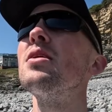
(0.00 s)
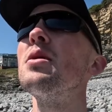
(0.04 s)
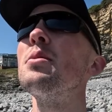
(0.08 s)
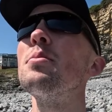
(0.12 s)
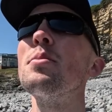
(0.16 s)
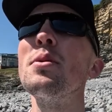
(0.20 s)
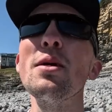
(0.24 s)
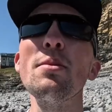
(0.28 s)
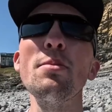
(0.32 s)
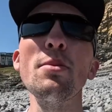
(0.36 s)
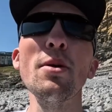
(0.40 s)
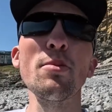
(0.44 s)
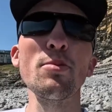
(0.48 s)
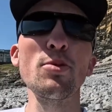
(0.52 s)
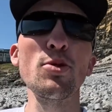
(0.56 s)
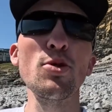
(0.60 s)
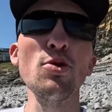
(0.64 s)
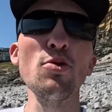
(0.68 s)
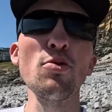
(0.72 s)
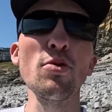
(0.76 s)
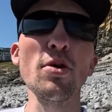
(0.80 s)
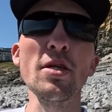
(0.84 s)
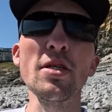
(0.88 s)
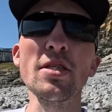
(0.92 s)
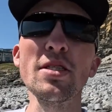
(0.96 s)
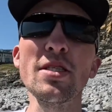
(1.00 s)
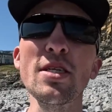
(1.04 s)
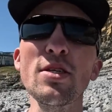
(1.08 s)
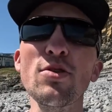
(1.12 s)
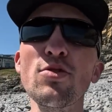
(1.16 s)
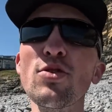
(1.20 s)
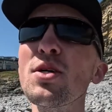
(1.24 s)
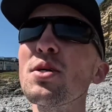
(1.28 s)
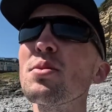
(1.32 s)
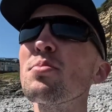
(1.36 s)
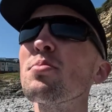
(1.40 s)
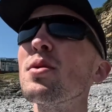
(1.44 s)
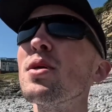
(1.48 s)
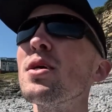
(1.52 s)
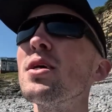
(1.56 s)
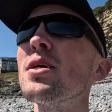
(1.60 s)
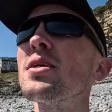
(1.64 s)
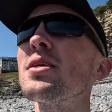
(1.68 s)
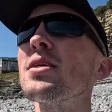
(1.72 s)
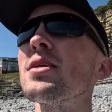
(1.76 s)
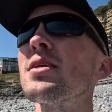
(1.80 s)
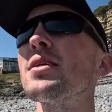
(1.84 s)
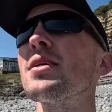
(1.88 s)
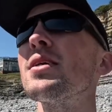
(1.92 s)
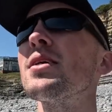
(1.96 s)
Maybe I'm too considerate, but
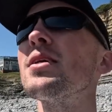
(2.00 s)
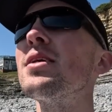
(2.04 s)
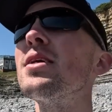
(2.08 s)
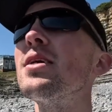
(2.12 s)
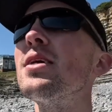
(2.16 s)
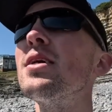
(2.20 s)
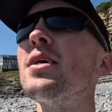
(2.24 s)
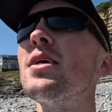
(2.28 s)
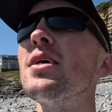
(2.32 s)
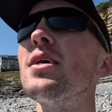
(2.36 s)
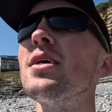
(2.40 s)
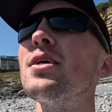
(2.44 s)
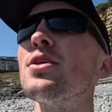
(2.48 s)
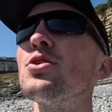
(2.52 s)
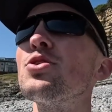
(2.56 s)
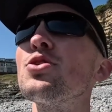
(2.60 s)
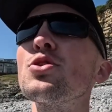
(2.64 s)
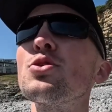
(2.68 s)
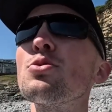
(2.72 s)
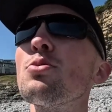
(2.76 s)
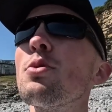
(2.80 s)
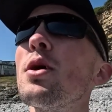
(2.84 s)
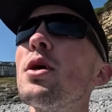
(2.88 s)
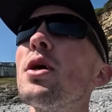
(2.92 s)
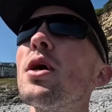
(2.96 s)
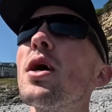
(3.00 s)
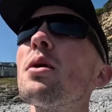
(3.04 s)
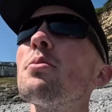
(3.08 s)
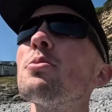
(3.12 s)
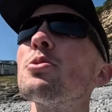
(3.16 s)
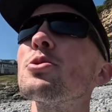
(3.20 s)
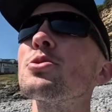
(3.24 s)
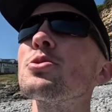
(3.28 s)
it's just the way I am, I